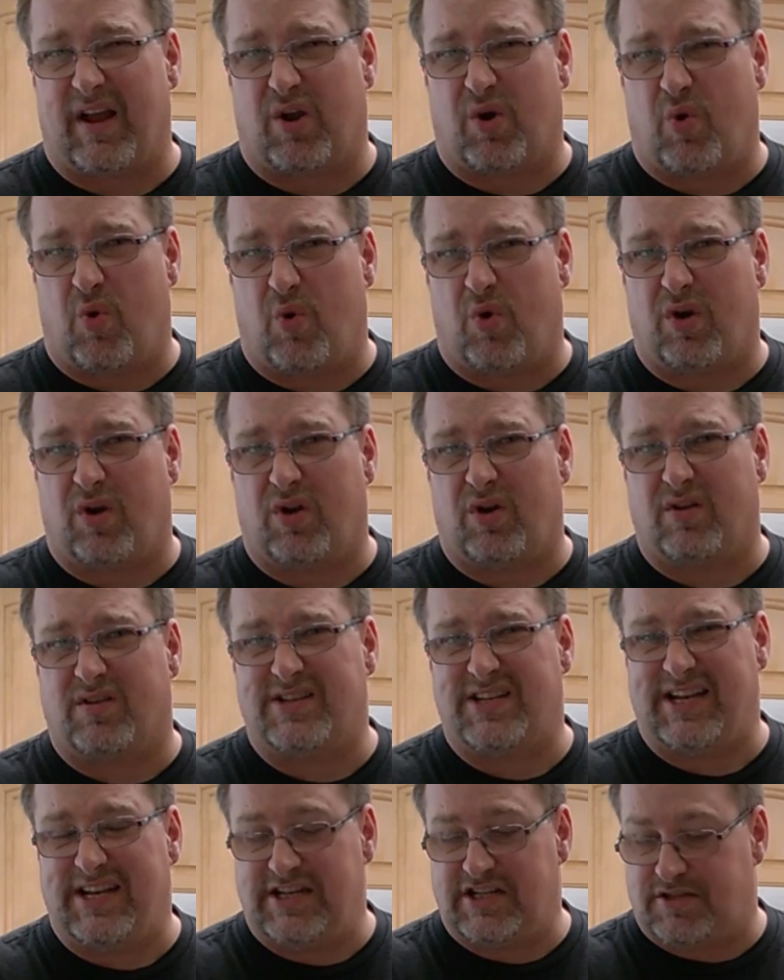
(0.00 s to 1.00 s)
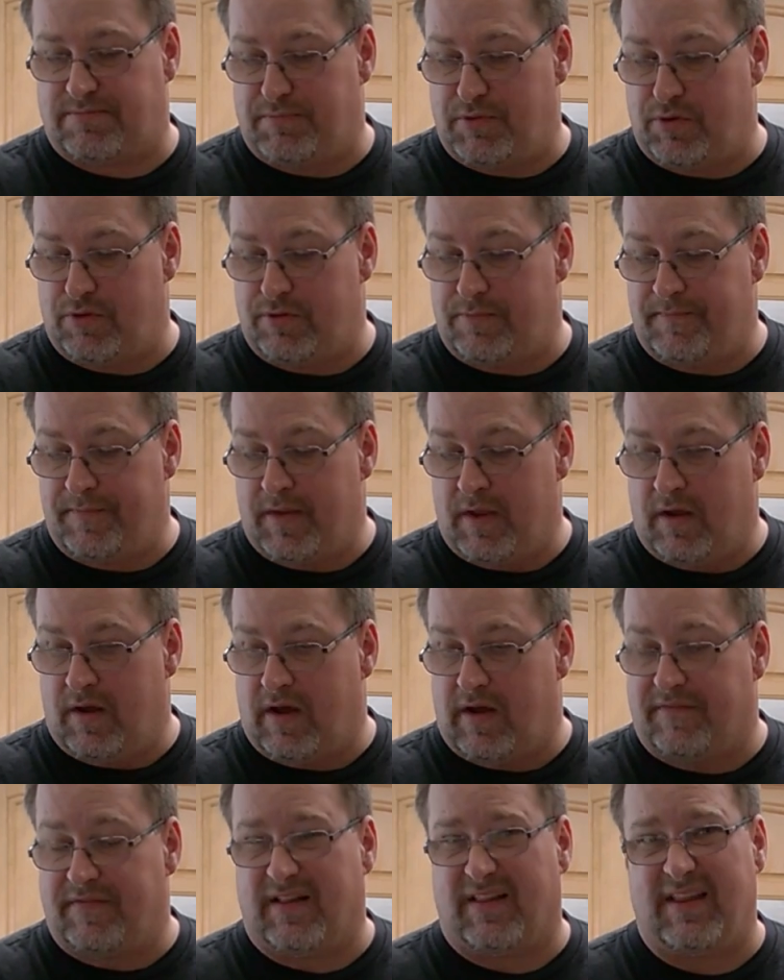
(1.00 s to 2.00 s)
a 1/4 teaspoon
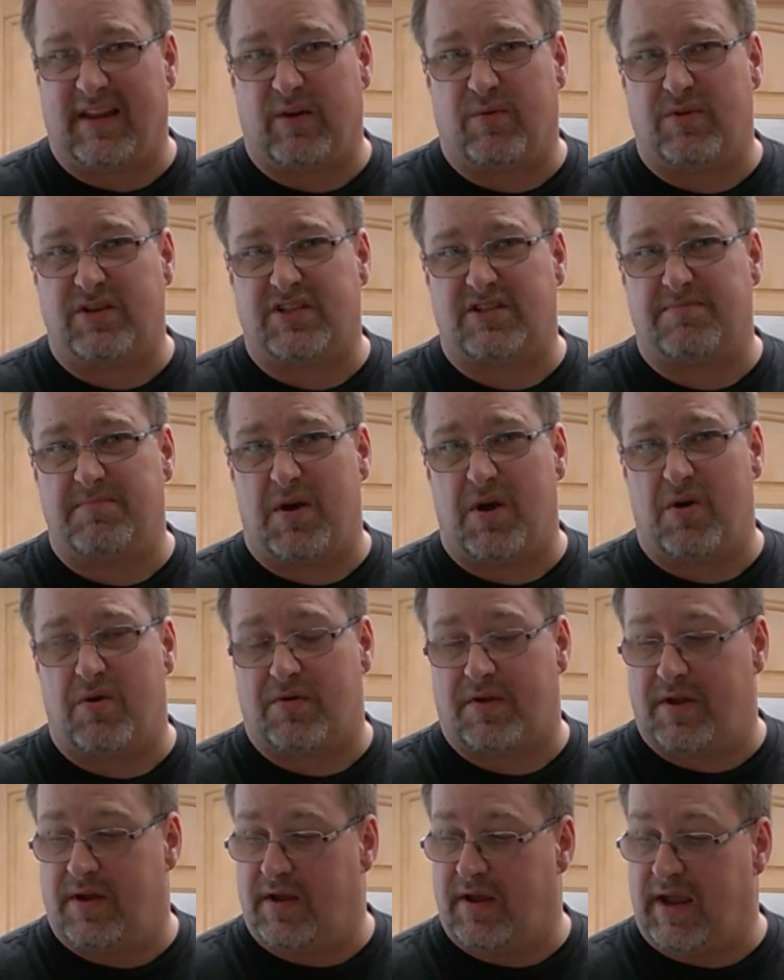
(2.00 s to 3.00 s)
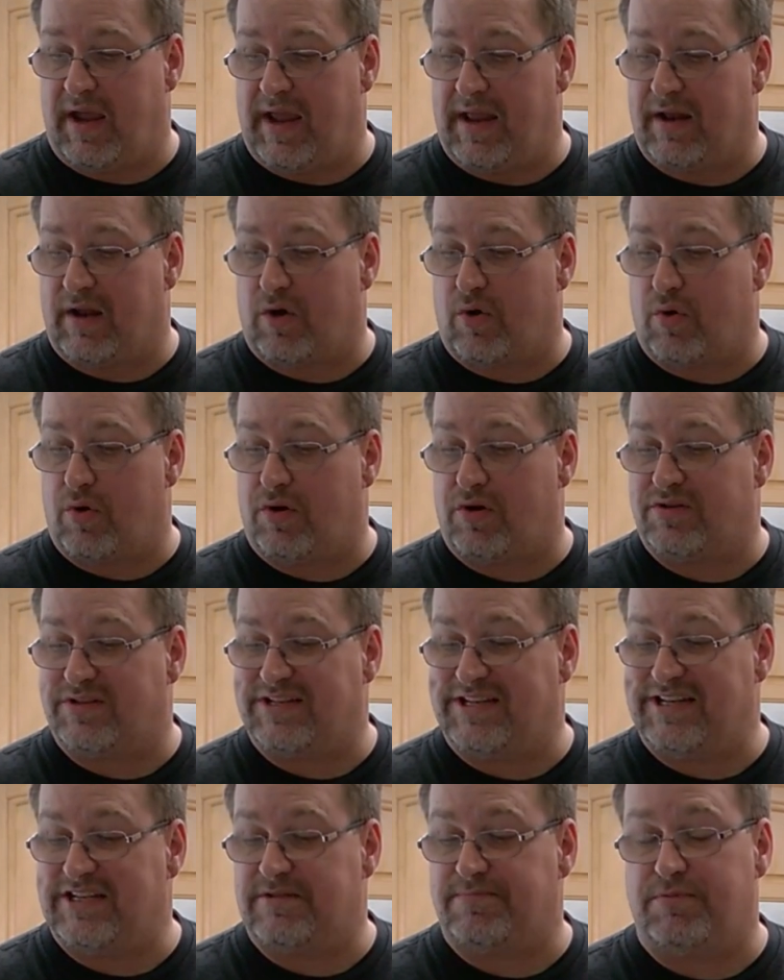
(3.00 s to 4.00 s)
of the liquid smoke and a 1/4
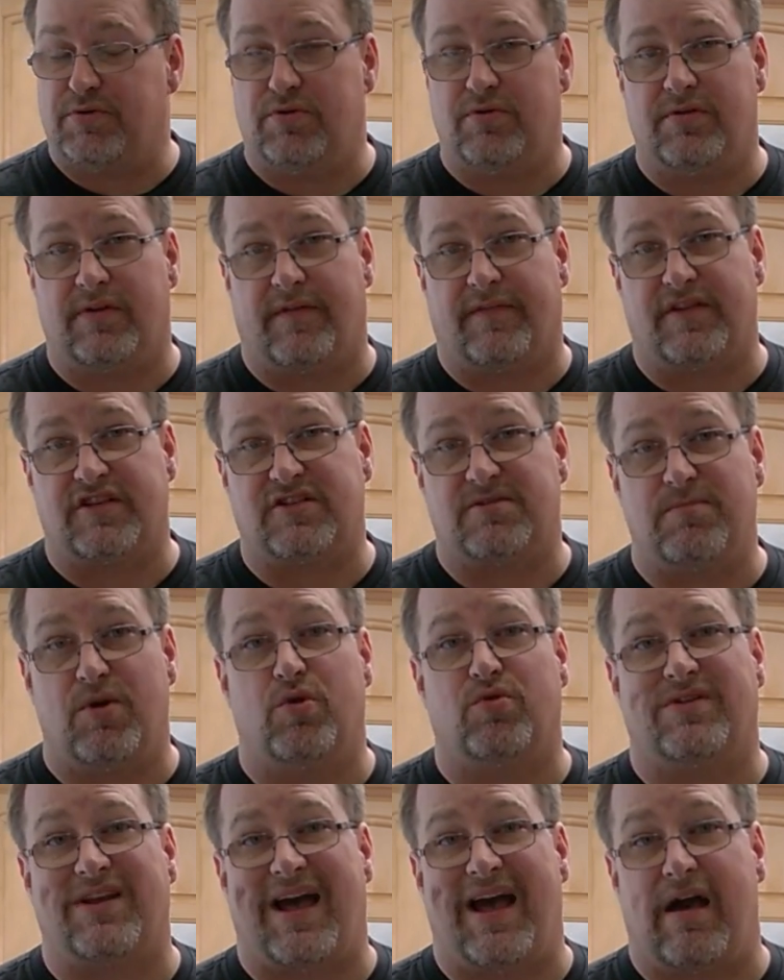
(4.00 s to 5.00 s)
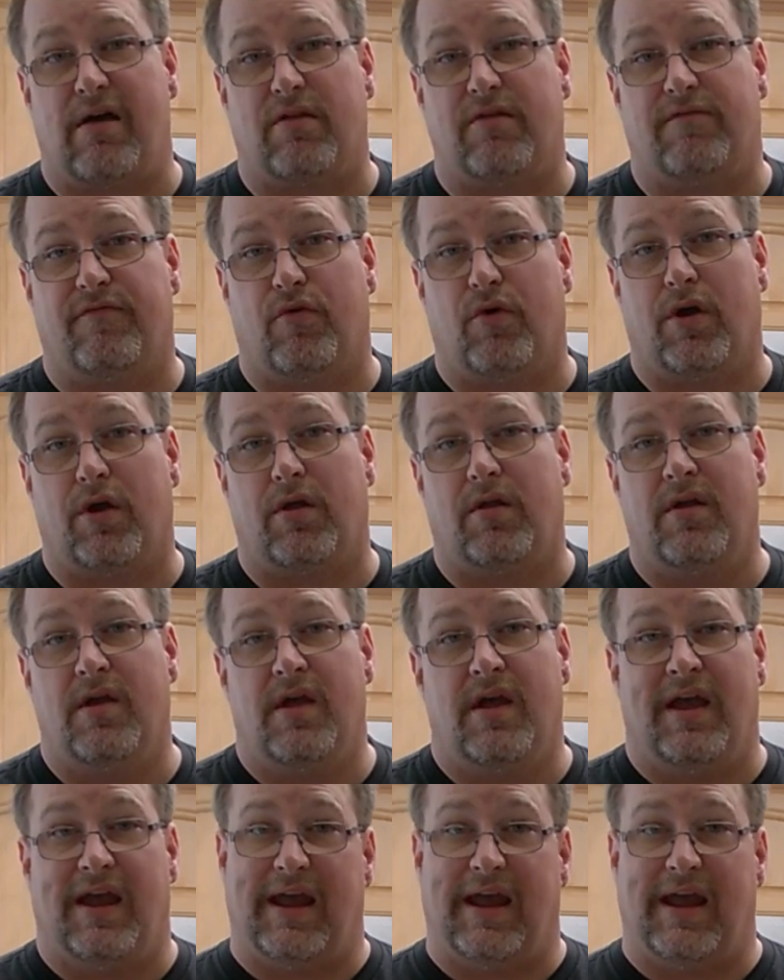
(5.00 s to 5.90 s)
teaspoon of the smoked olive oil.